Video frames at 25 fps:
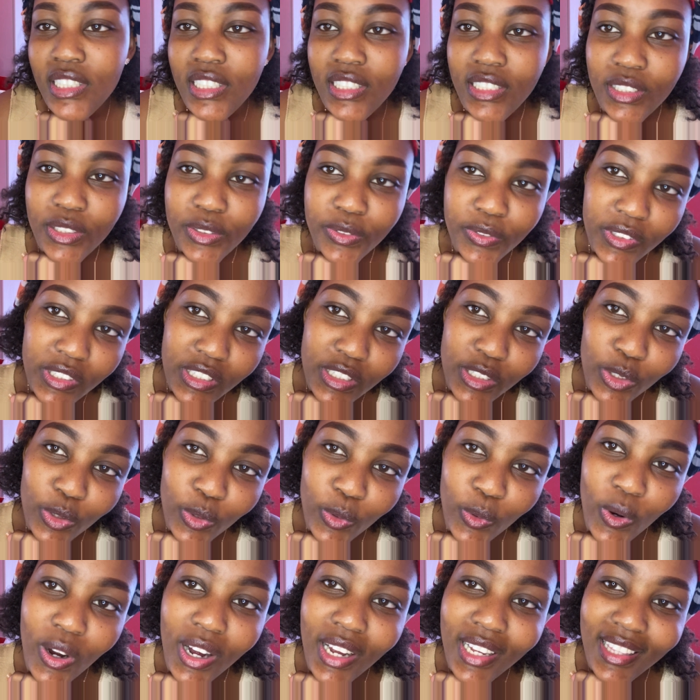this
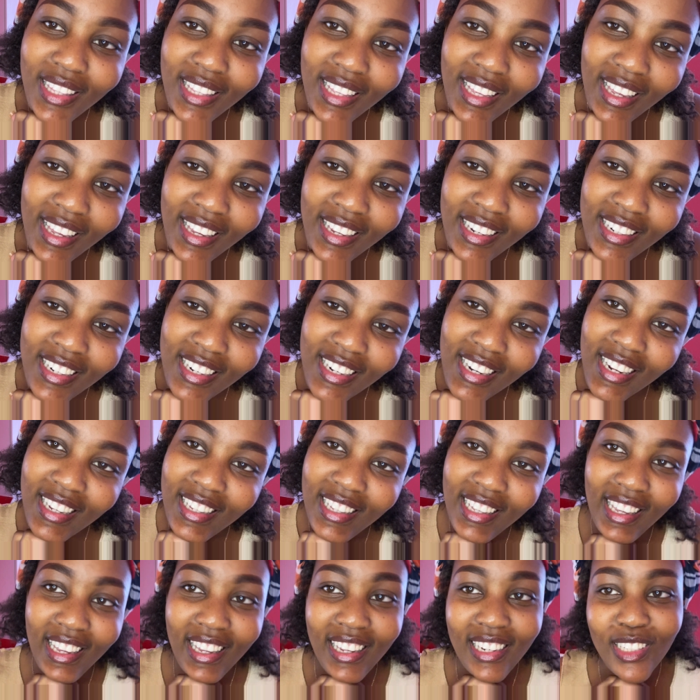video again and
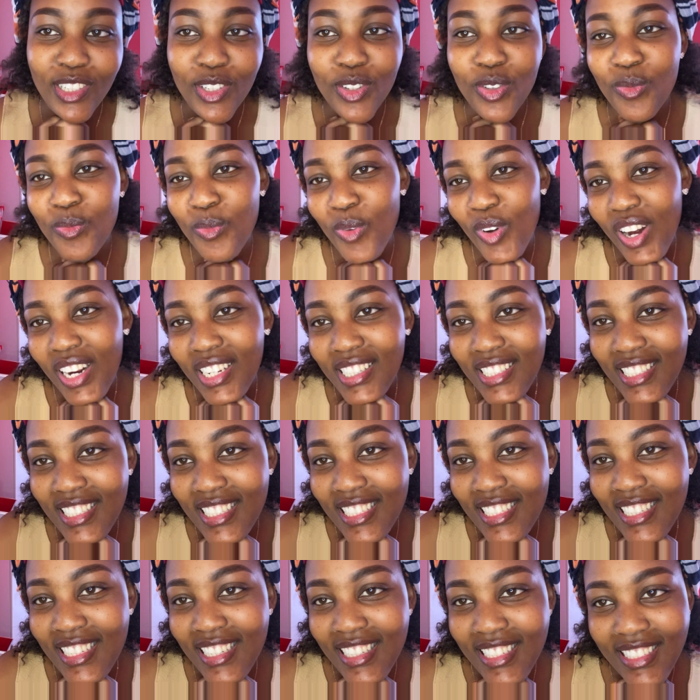again to
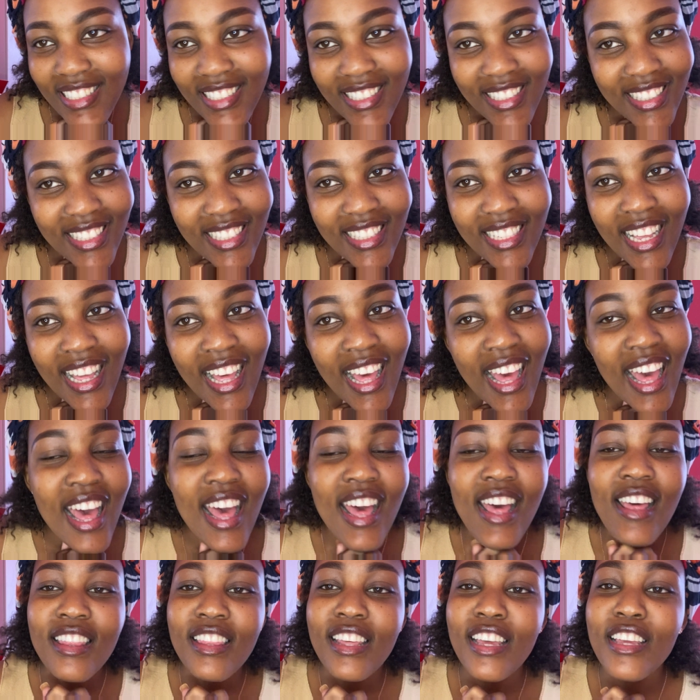practice.
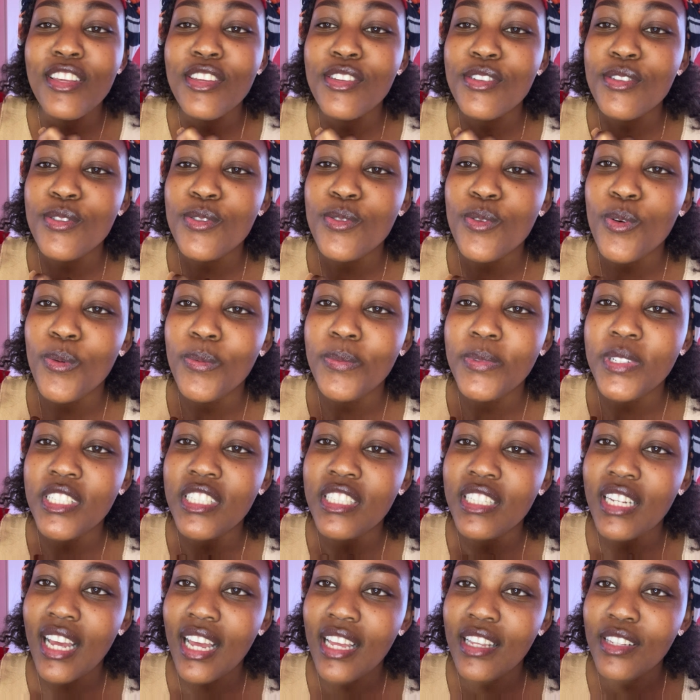Thank you so
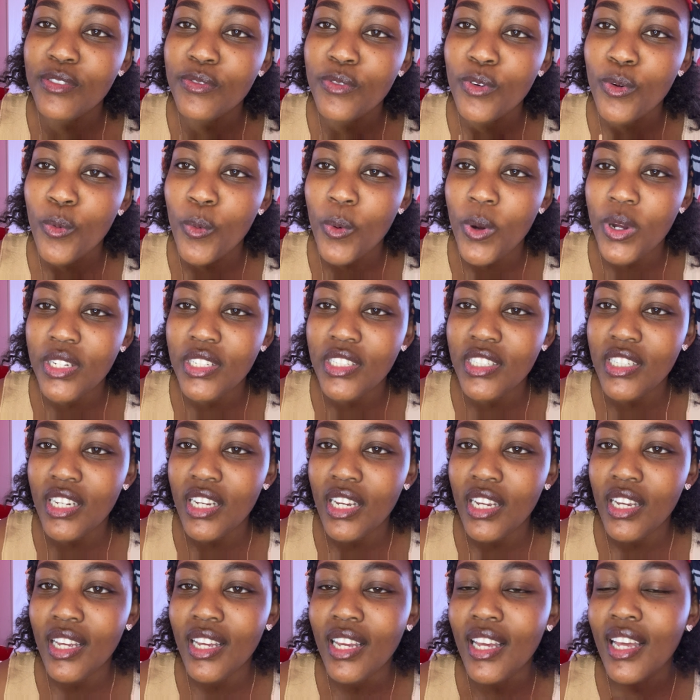much, guys, for
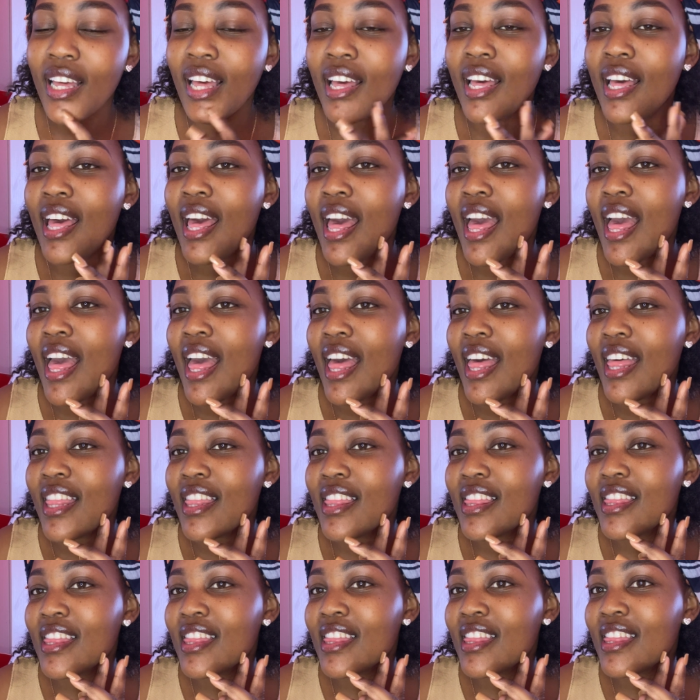watching.
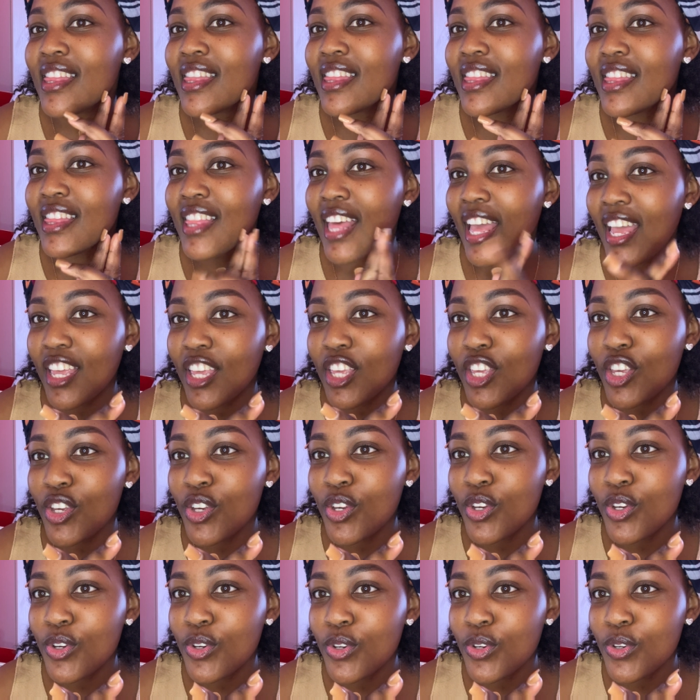Thank
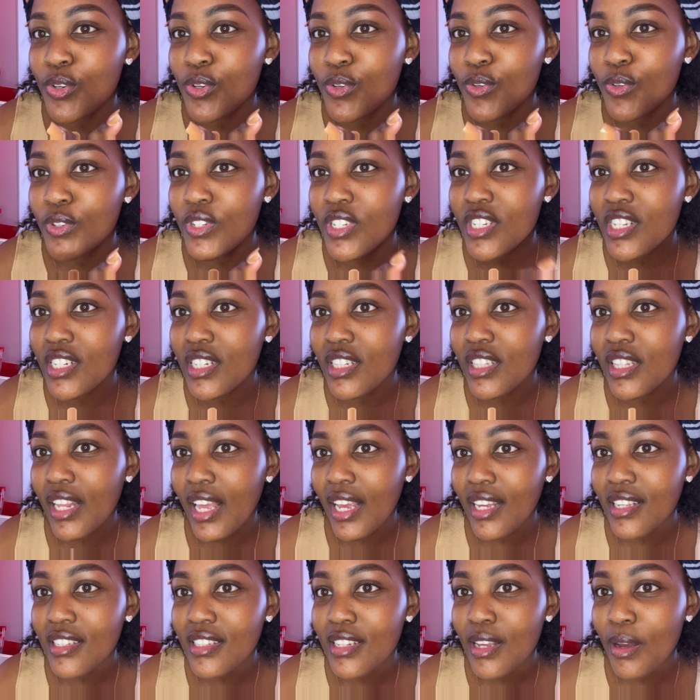you. Till
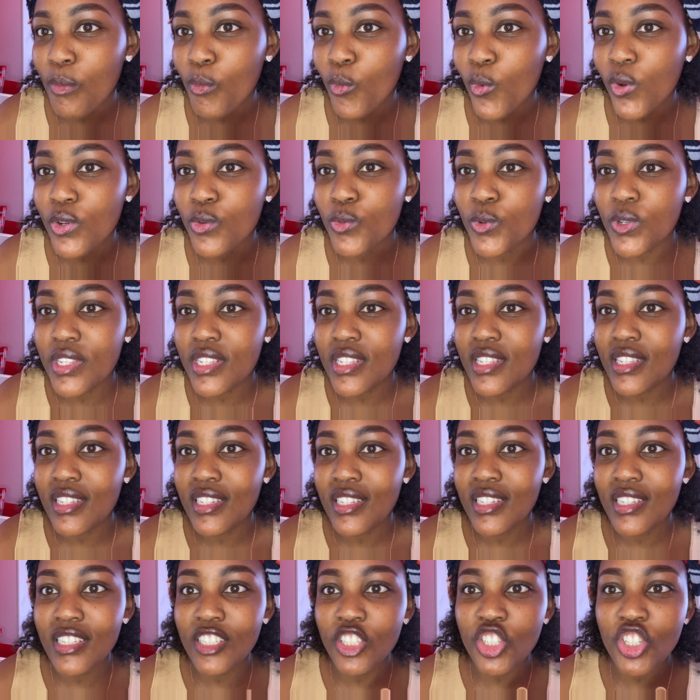next time when we
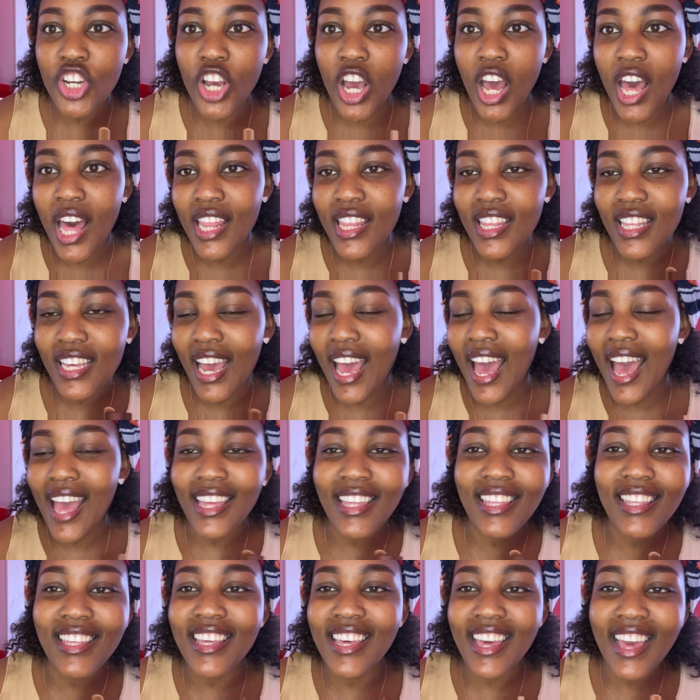see each other
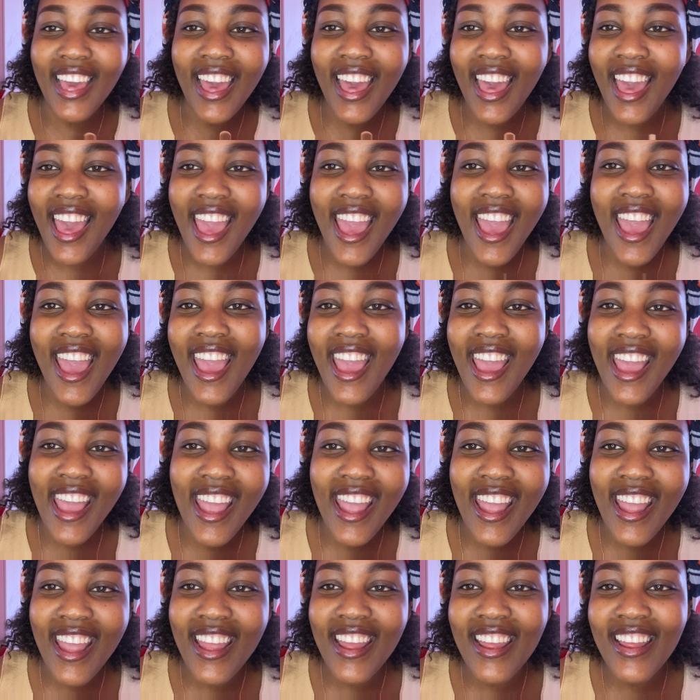
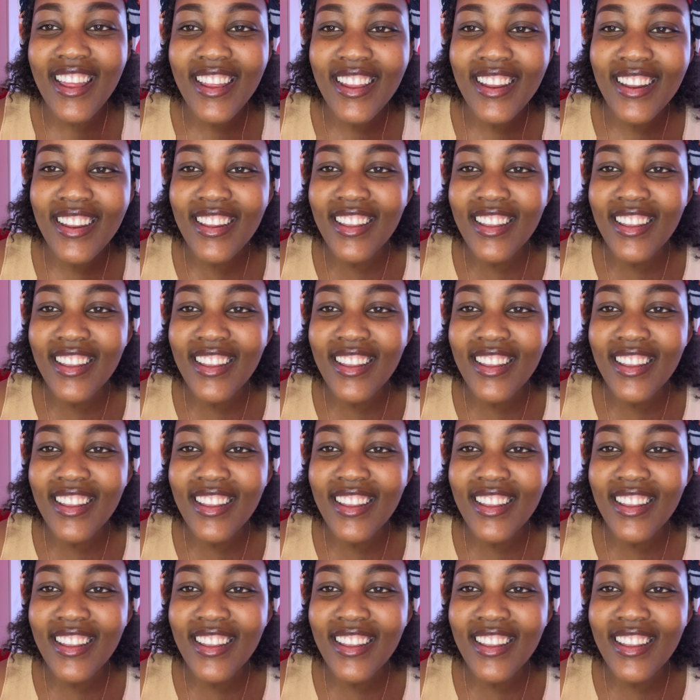again.